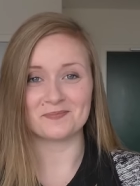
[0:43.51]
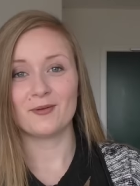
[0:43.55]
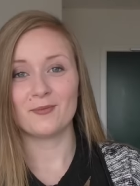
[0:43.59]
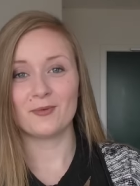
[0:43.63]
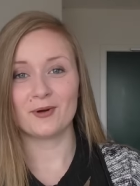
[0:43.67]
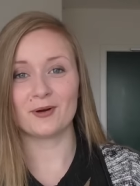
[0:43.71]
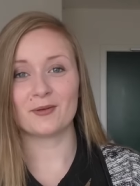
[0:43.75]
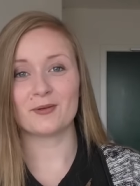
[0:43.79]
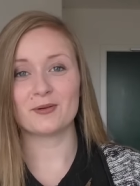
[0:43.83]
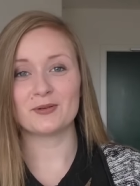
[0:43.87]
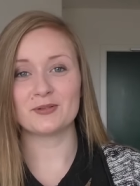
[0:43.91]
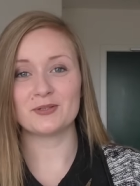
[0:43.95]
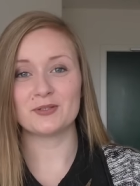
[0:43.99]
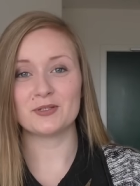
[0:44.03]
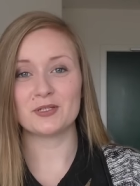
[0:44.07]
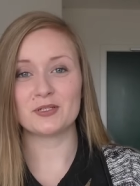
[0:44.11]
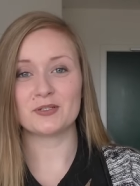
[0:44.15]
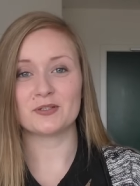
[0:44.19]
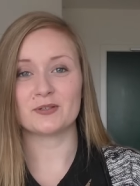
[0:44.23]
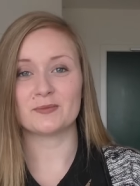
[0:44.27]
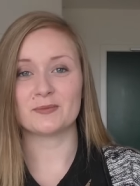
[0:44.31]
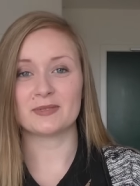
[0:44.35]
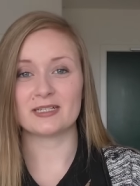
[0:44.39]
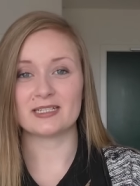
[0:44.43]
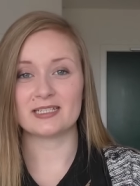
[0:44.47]
What I'm going to
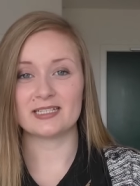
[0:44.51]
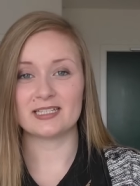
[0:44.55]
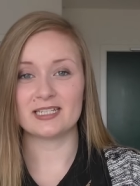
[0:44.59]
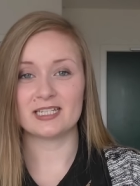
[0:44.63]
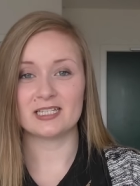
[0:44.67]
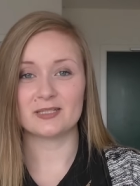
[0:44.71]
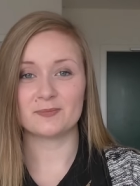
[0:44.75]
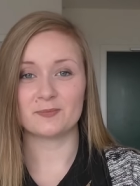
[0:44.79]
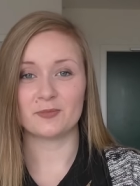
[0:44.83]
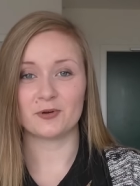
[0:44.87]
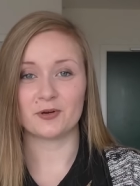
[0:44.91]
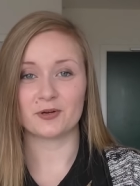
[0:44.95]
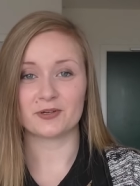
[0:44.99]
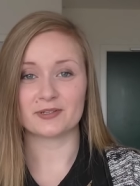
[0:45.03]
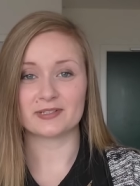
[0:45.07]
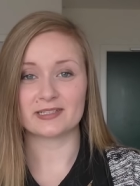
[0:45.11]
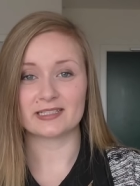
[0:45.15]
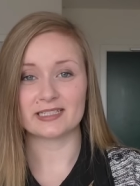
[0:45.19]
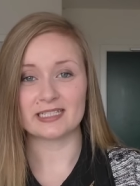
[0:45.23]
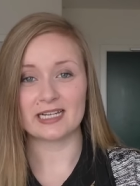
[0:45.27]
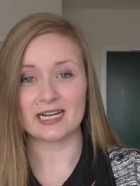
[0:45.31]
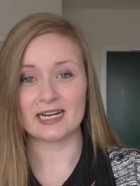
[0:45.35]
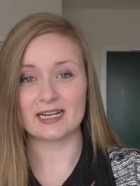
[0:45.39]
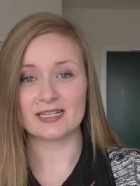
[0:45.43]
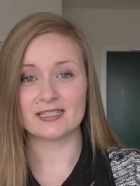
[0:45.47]
use for my cheeseburger
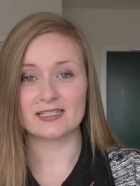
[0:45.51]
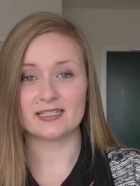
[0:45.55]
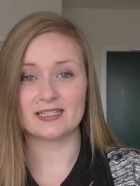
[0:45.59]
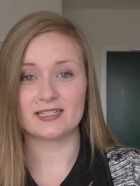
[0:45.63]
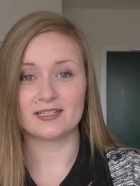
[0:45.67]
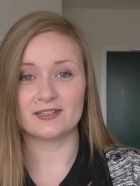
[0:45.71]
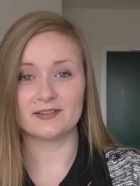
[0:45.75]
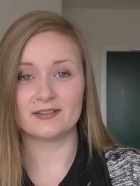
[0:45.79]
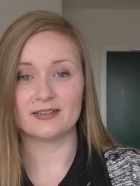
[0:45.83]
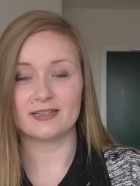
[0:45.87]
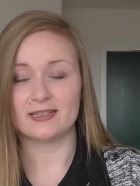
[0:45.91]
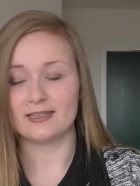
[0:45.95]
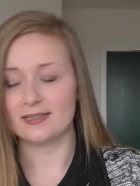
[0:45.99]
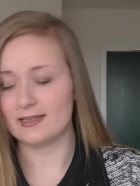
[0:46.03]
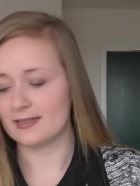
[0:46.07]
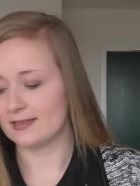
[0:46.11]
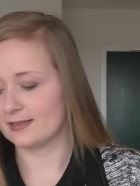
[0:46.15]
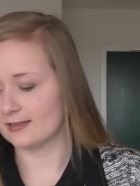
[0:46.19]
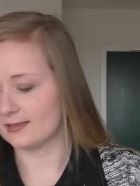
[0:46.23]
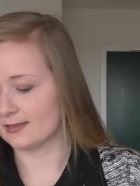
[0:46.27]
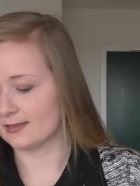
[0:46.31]
sliders here is